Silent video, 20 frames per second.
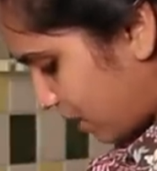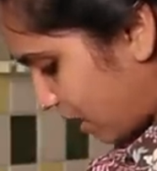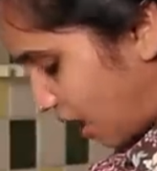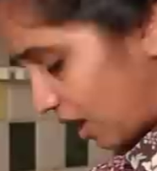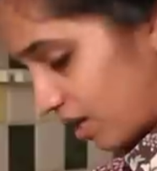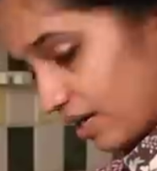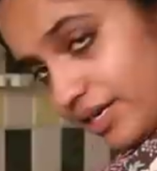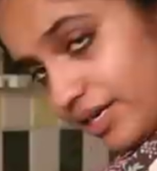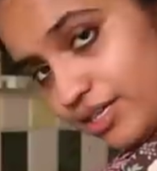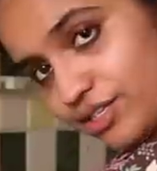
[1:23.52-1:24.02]

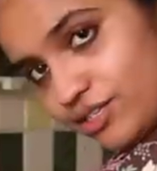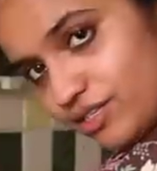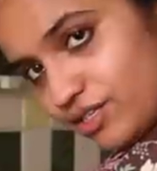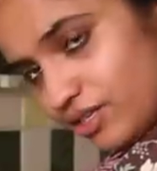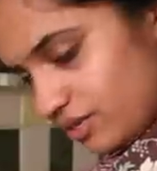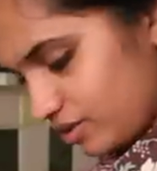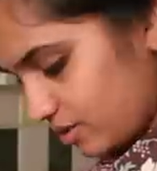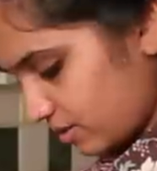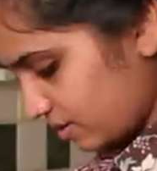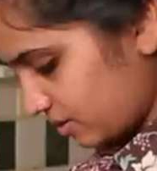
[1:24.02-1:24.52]
garlic to
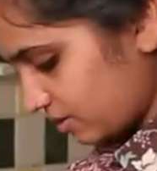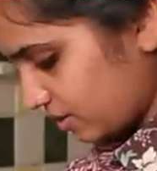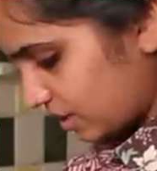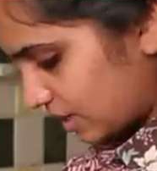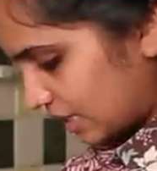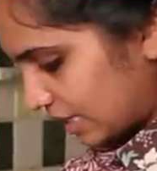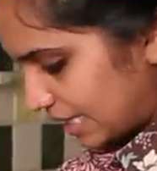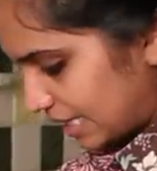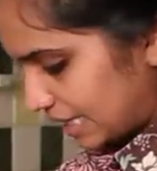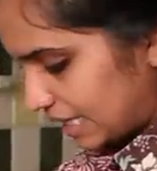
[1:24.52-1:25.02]
this.
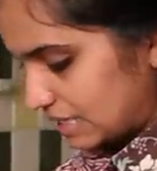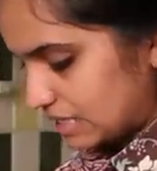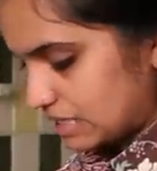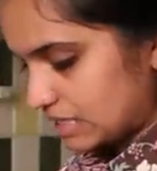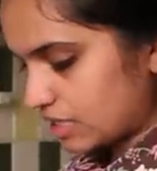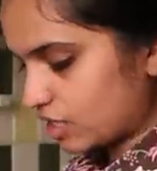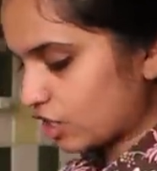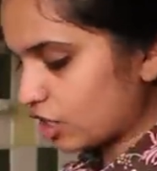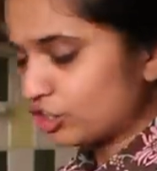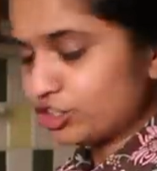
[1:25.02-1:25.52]
It's
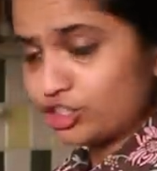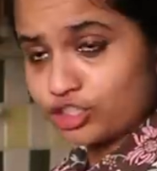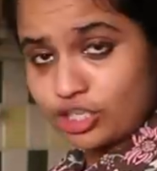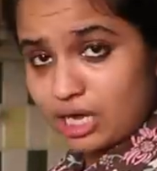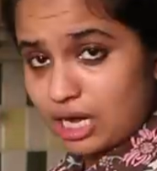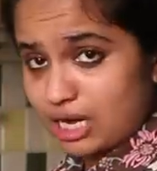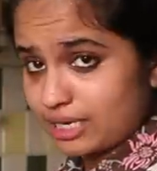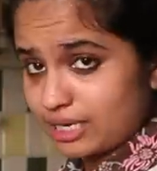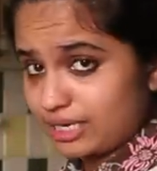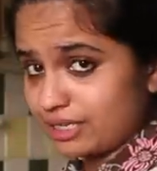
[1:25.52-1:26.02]
crushed
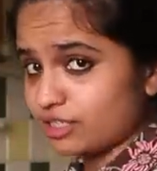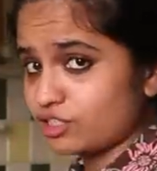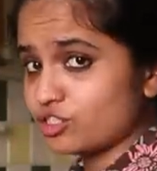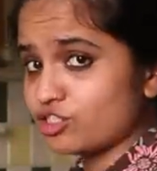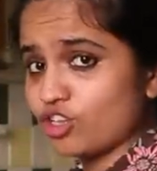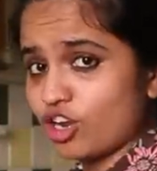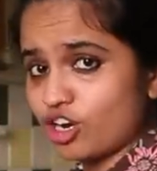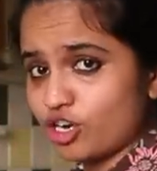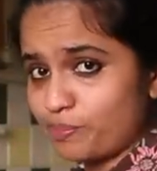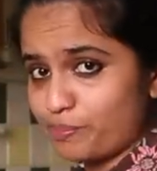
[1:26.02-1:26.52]
garlic. It's
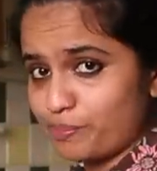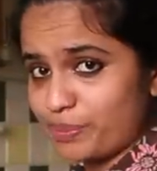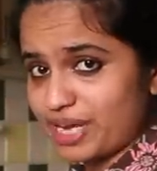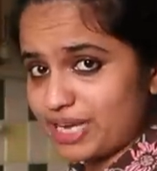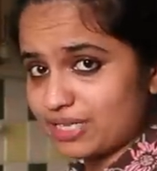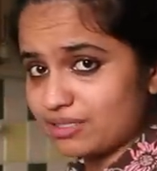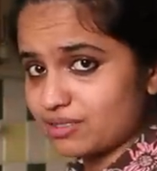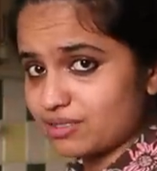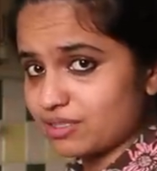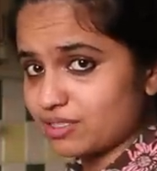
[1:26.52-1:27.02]
not a
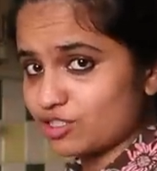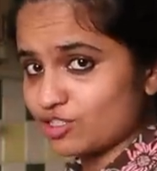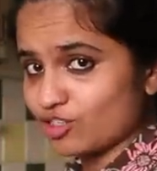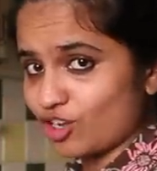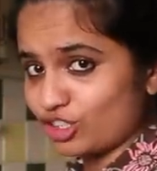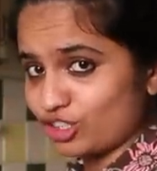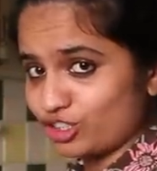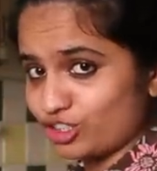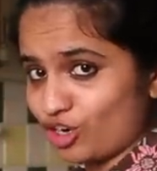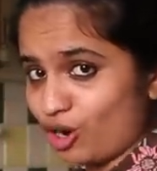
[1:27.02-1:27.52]
paste. It's
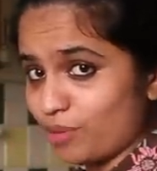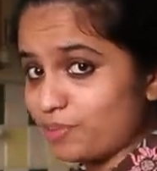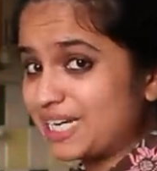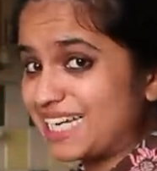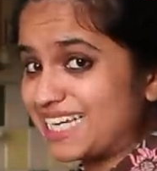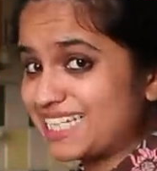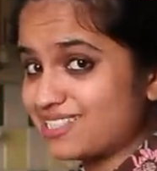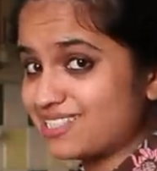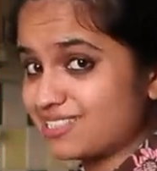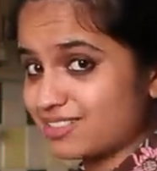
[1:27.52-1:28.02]
not chopped.
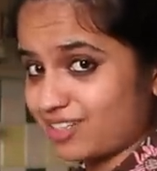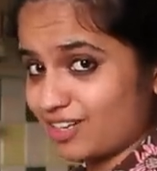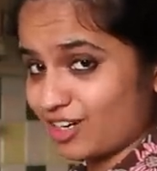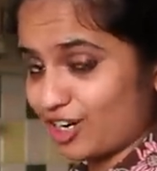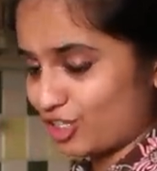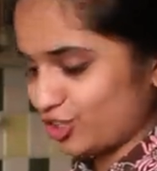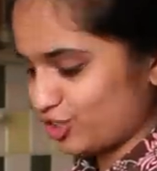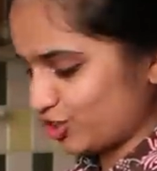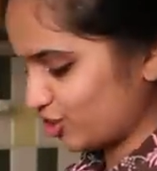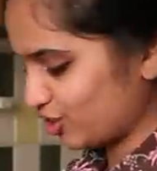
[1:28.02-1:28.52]
It's
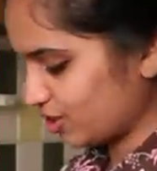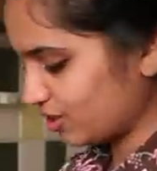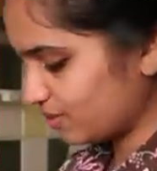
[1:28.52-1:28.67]
crushed